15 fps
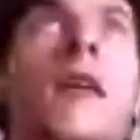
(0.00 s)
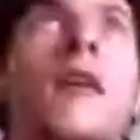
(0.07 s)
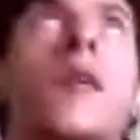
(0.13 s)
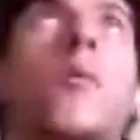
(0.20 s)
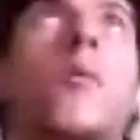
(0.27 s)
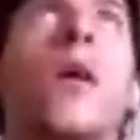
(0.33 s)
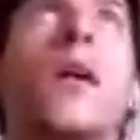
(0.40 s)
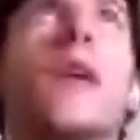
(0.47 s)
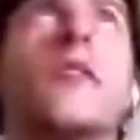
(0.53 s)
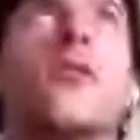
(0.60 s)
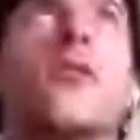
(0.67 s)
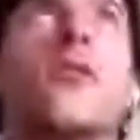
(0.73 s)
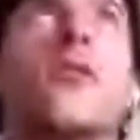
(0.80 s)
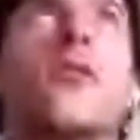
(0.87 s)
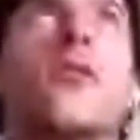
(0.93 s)
wanted
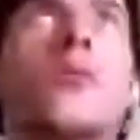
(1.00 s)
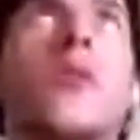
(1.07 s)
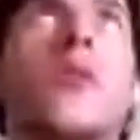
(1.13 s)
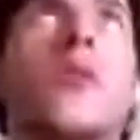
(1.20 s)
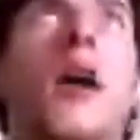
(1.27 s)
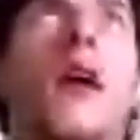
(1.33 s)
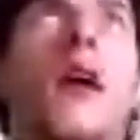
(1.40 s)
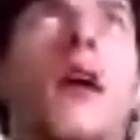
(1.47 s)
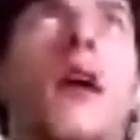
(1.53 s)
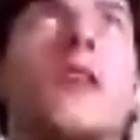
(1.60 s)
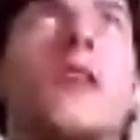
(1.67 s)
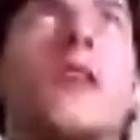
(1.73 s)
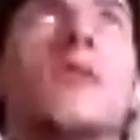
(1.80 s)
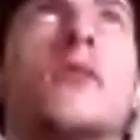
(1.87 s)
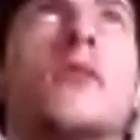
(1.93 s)
to
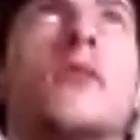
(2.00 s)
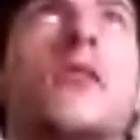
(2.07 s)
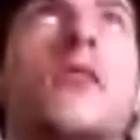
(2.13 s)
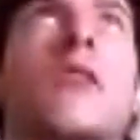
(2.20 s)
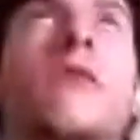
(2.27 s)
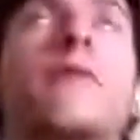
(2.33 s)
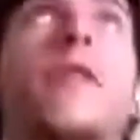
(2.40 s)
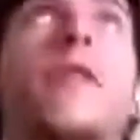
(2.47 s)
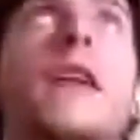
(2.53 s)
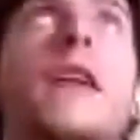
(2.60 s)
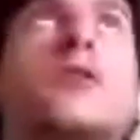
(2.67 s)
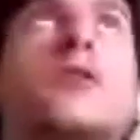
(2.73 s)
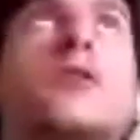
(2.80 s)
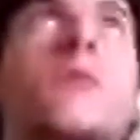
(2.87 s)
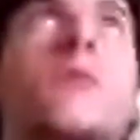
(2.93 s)

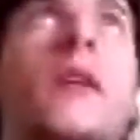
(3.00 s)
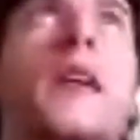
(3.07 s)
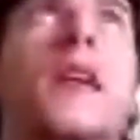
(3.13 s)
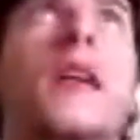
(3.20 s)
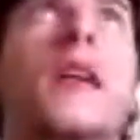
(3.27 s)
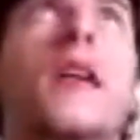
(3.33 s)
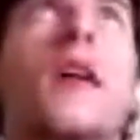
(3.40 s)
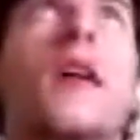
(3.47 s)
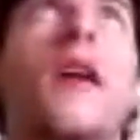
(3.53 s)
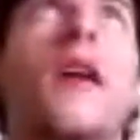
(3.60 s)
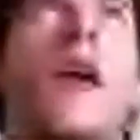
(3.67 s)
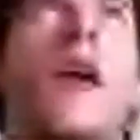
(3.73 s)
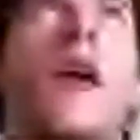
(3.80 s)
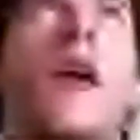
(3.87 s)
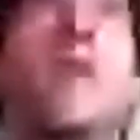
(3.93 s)
finish reading
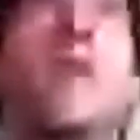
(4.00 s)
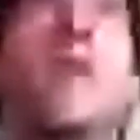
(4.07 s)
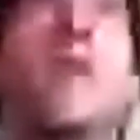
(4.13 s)
a friend